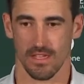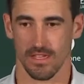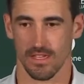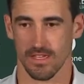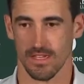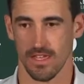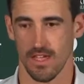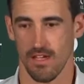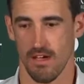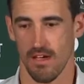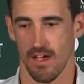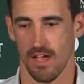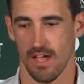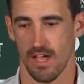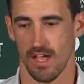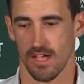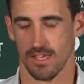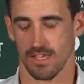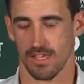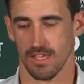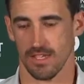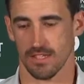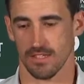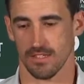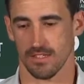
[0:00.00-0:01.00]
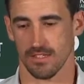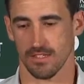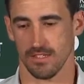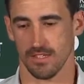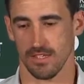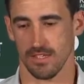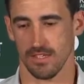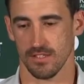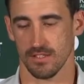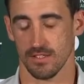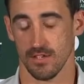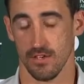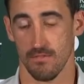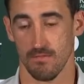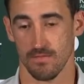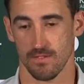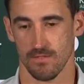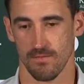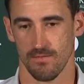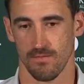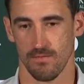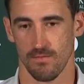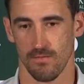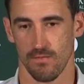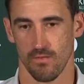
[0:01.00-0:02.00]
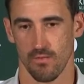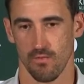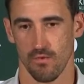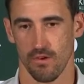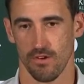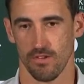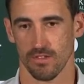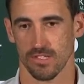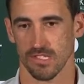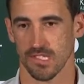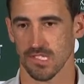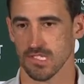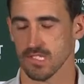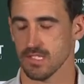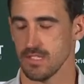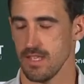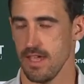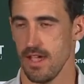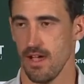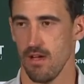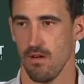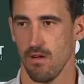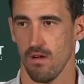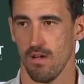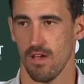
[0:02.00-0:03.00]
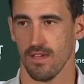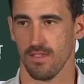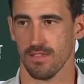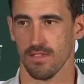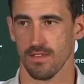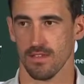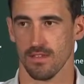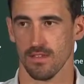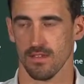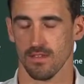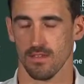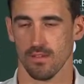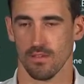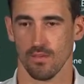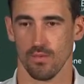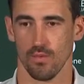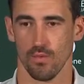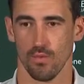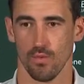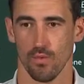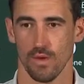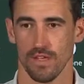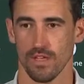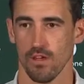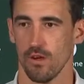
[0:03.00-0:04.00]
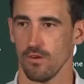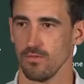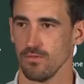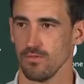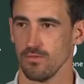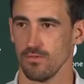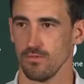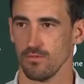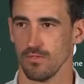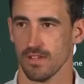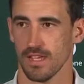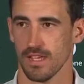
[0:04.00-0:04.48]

yeah, I guess in terms of where it sits now, I think we hold all the